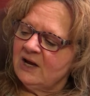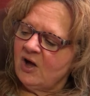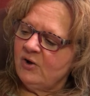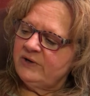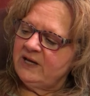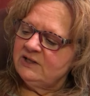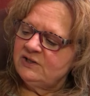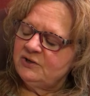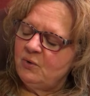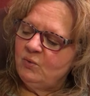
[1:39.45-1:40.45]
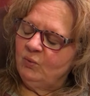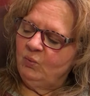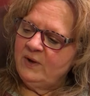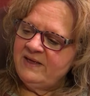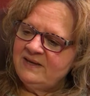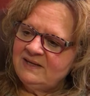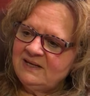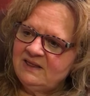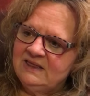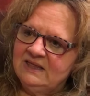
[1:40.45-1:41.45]
Okay, so
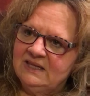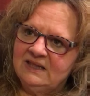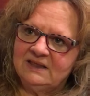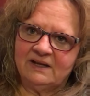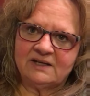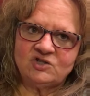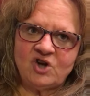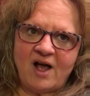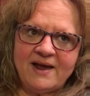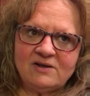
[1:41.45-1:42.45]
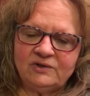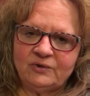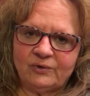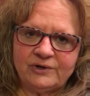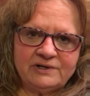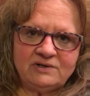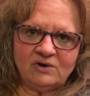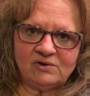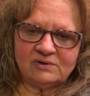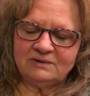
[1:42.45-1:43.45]
when a child or an
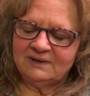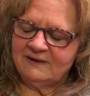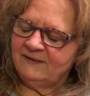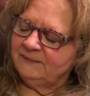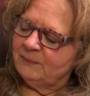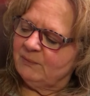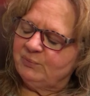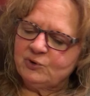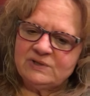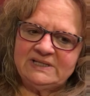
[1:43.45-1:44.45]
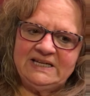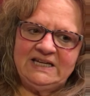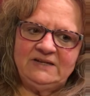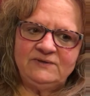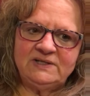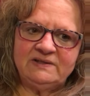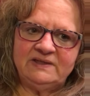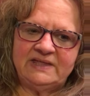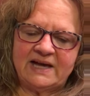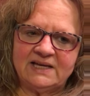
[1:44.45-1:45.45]
adult perceives
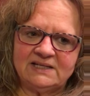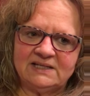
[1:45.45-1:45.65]
that